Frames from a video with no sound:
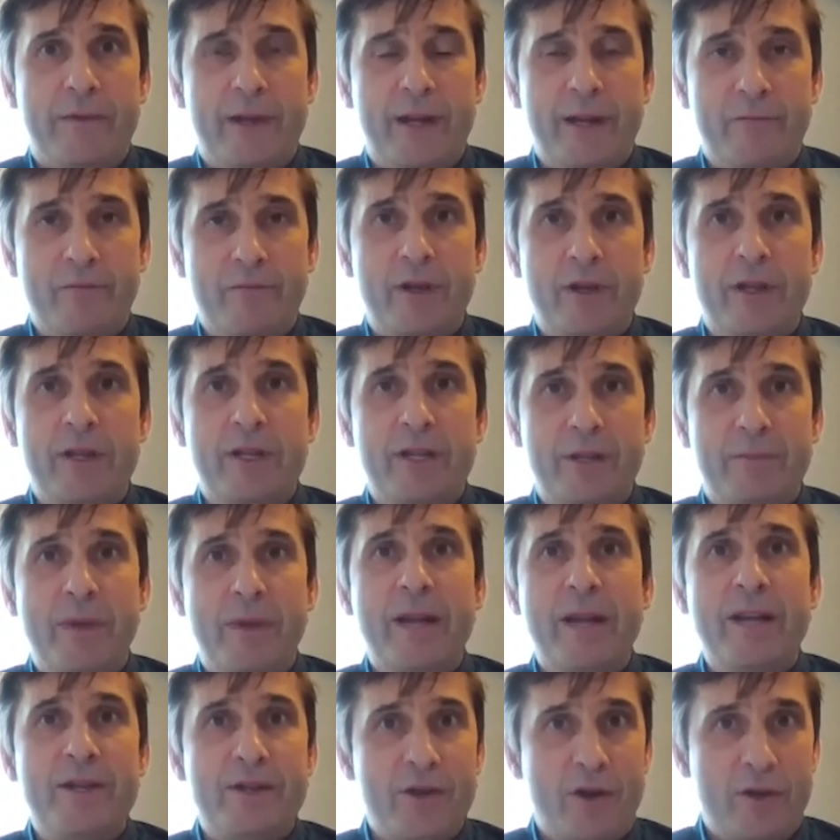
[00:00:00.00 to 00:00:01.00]
It really
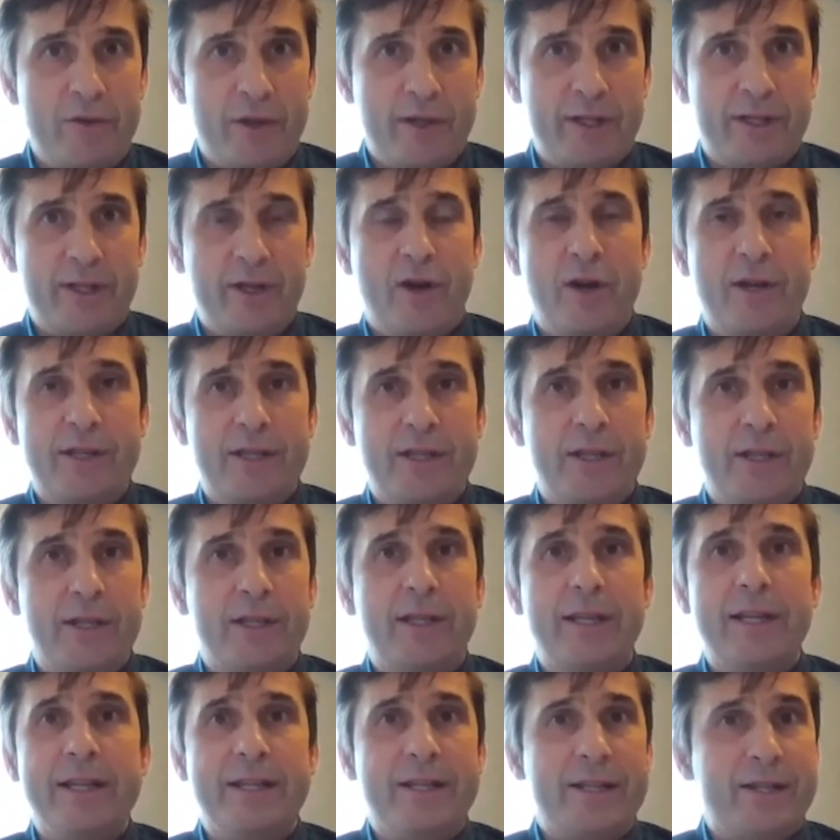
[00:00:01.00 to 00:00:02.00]
depends on the size of the
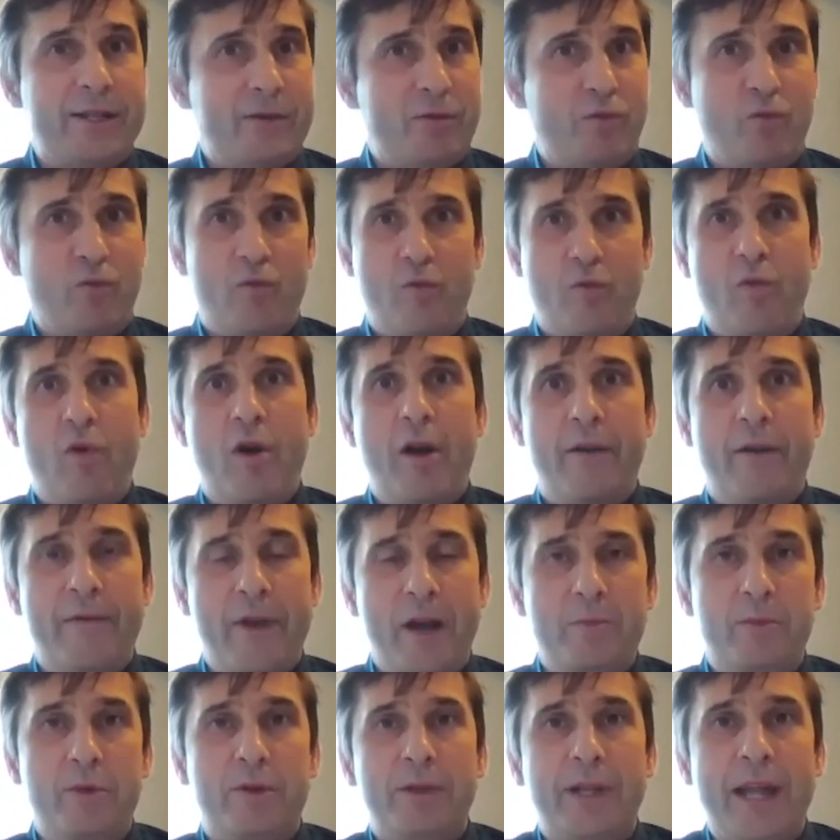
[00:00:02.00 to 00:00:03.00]
lease, what
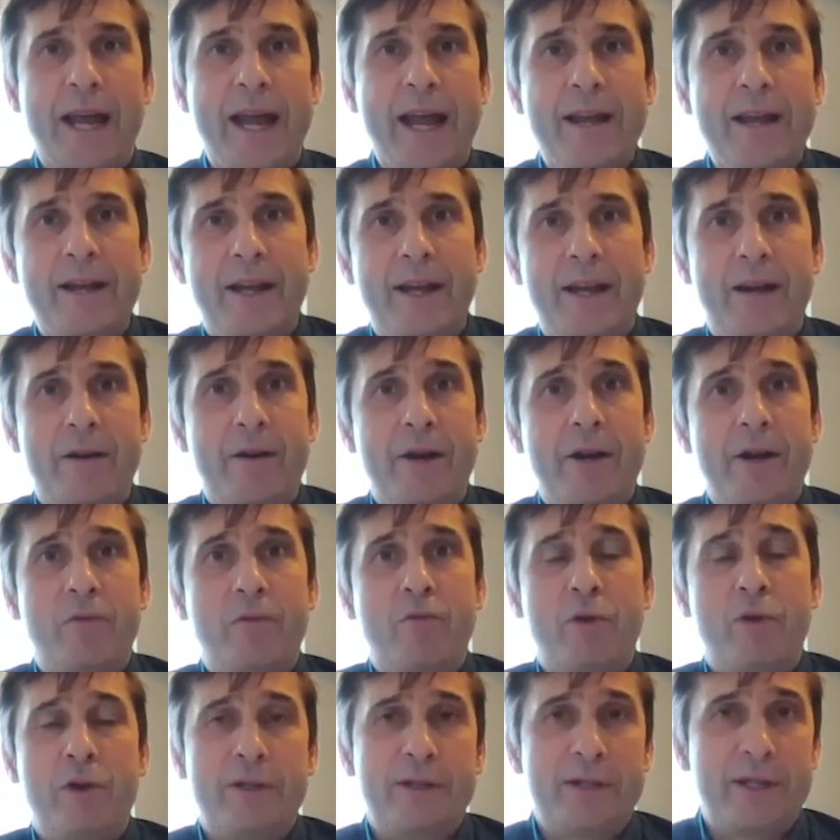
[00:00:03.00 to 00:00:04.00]
available land area,
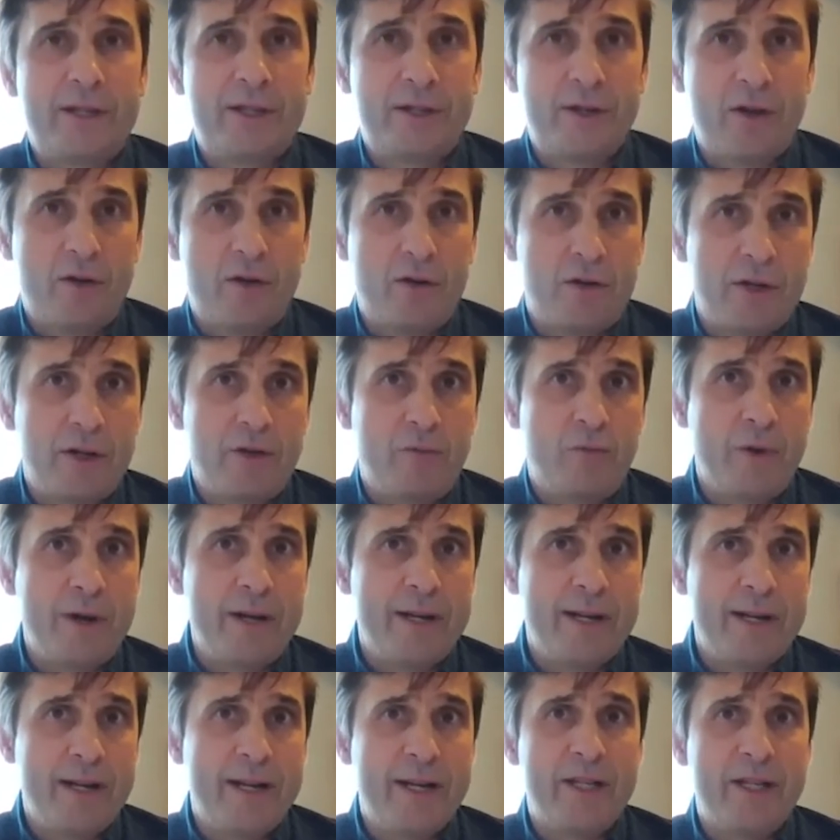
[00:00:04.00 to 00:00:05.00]
what's the solar
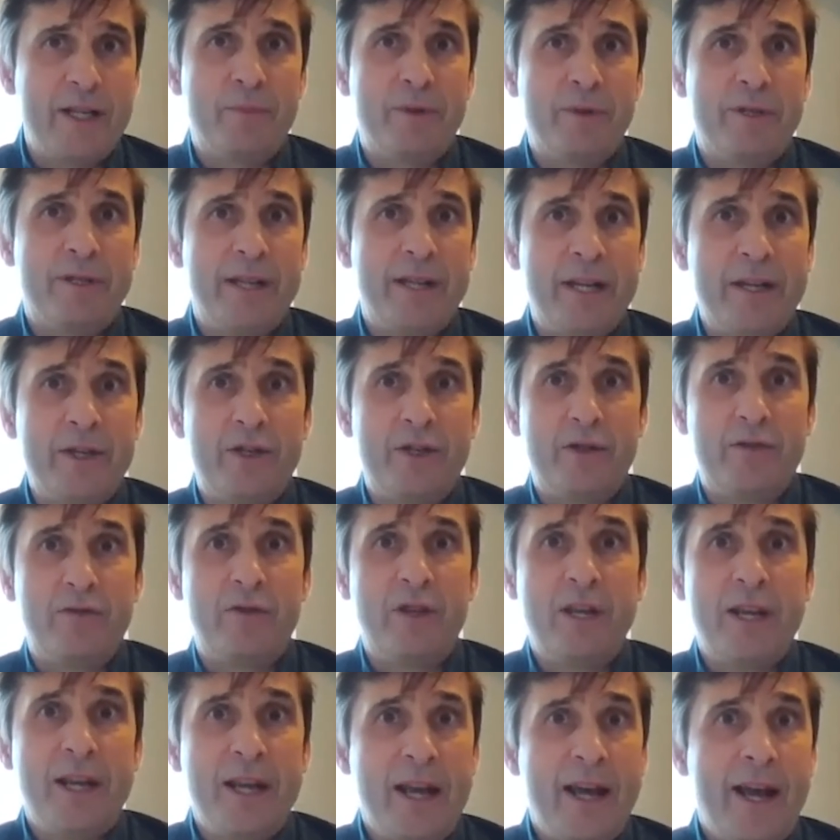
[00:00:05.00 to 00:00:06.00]
wind energy
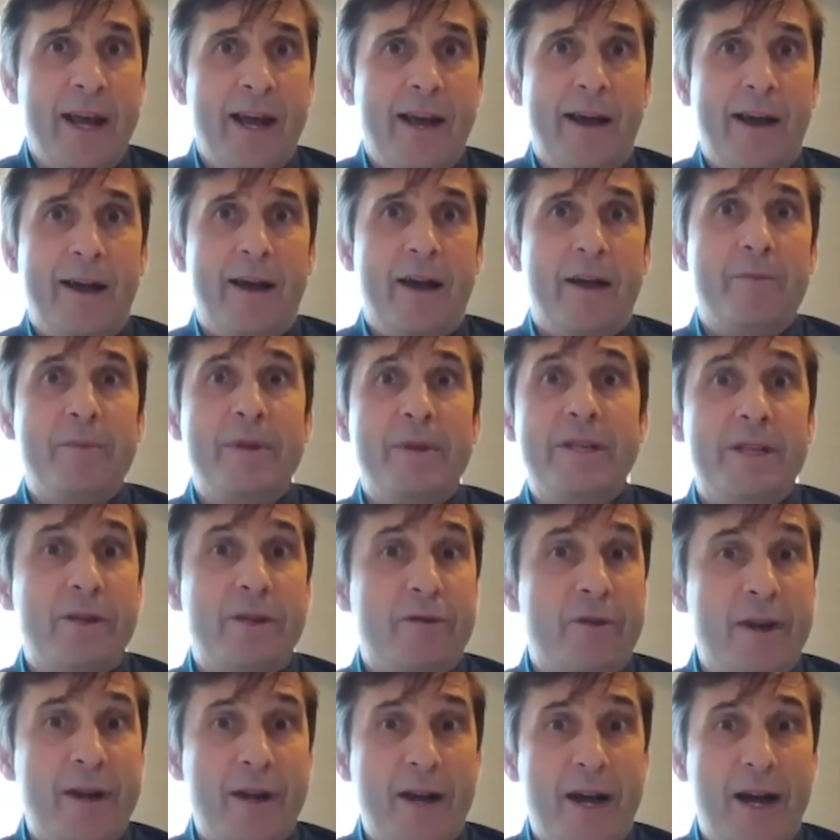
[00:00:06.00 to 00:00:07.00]
potential. Are
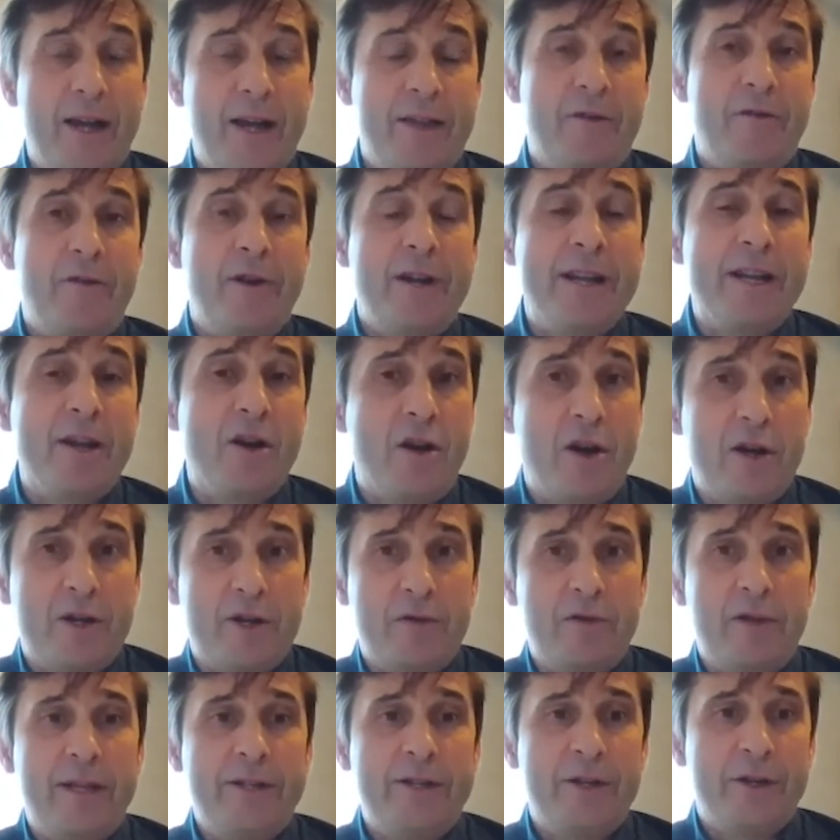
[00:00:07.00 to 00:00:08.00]
there any
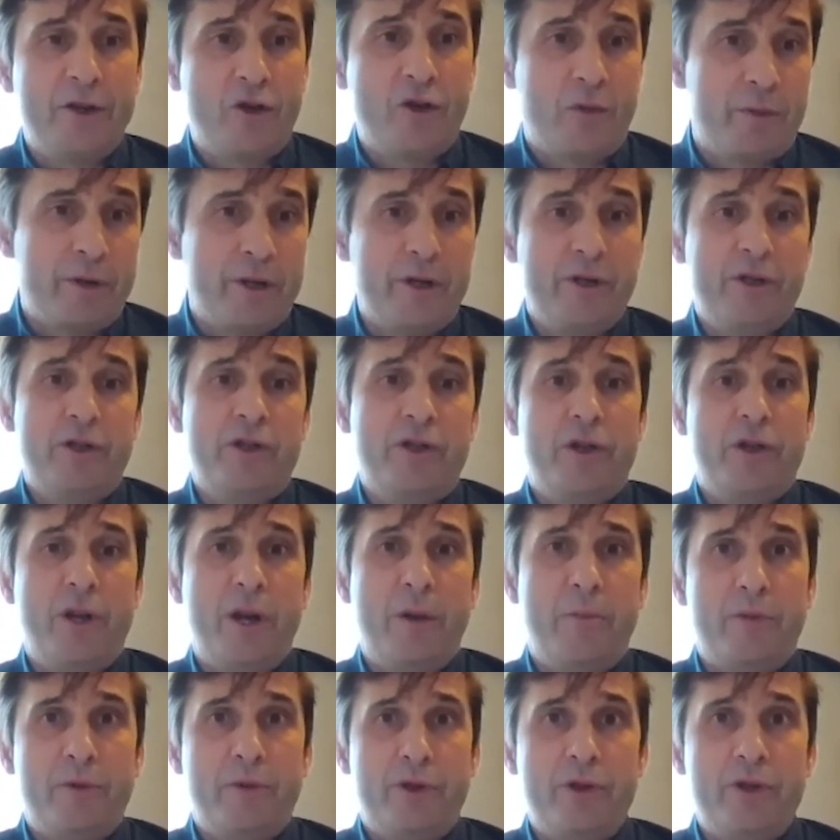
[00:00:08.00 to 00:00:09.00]
hydroelectric
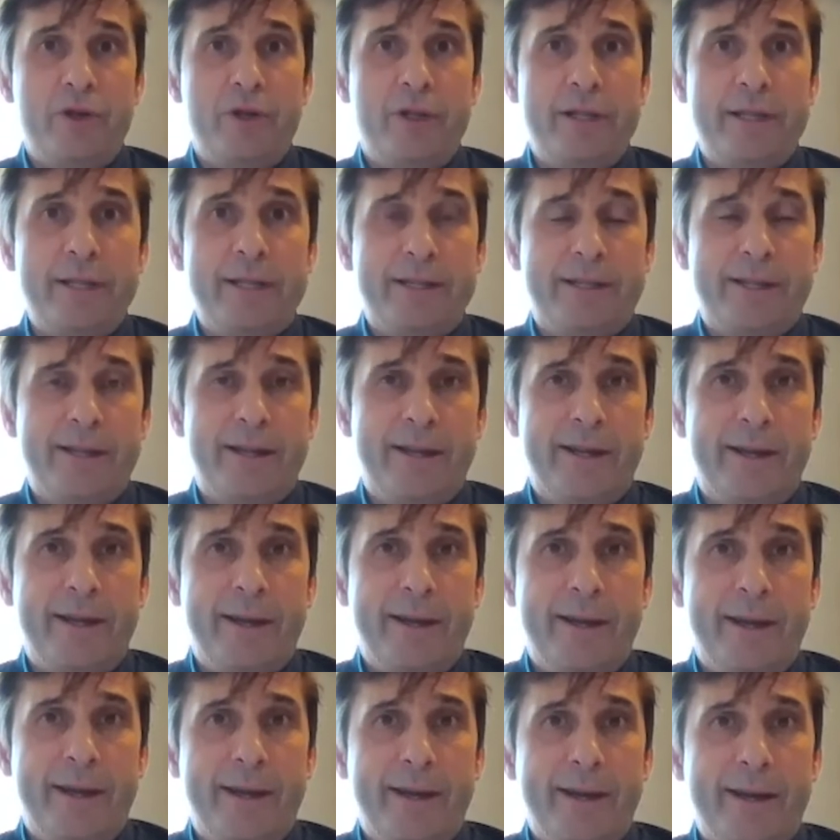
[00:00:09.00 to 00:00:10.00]
opportunities?
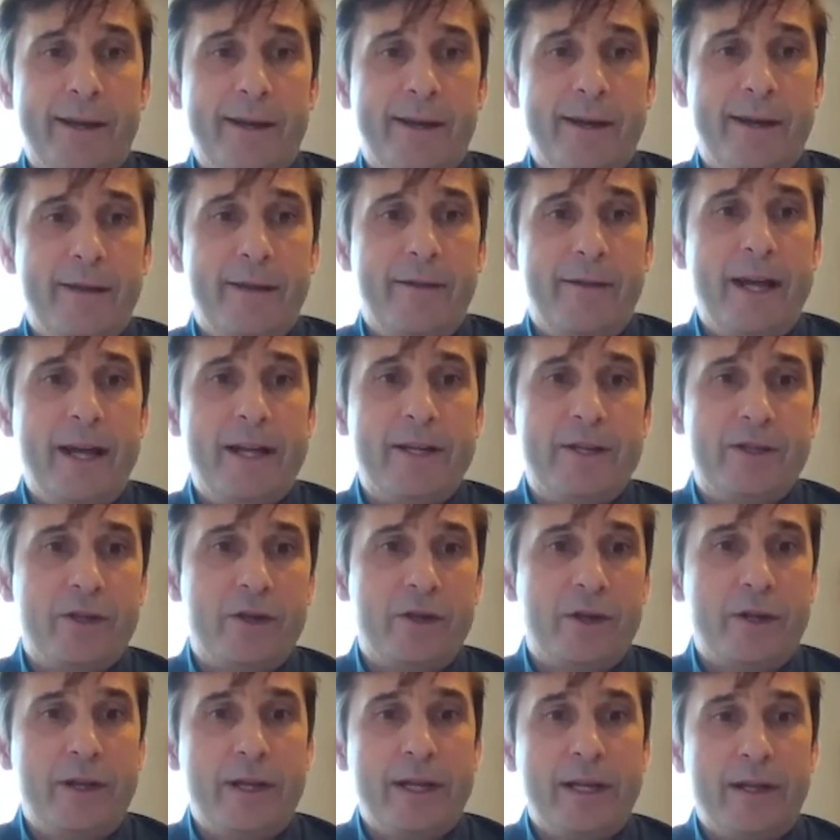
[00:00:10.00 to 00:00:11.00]
That
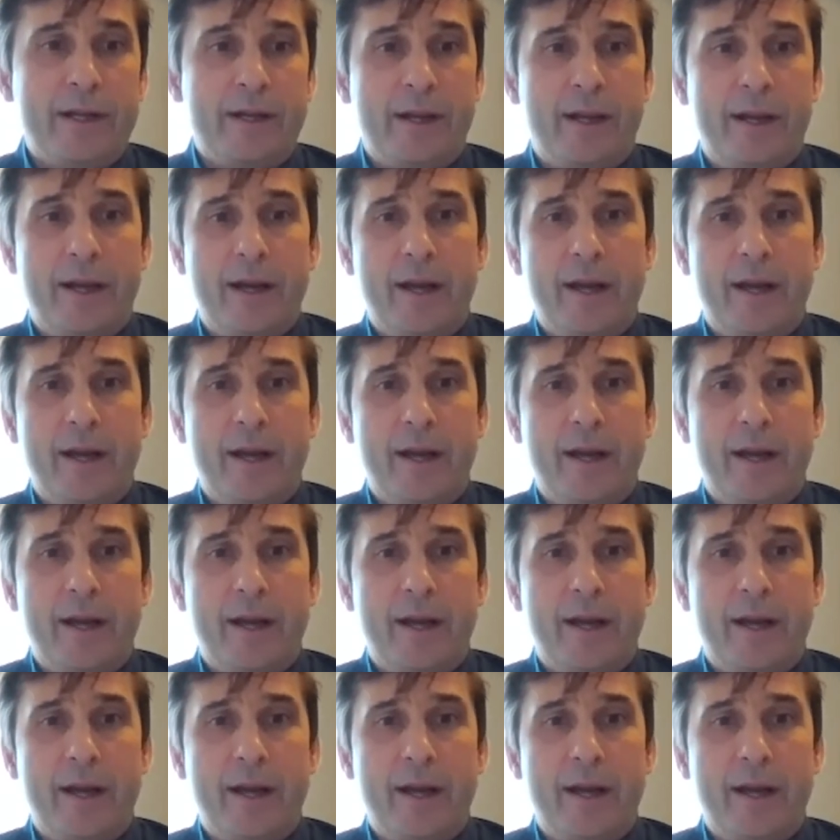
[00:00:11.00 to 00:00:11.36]
sort of thing.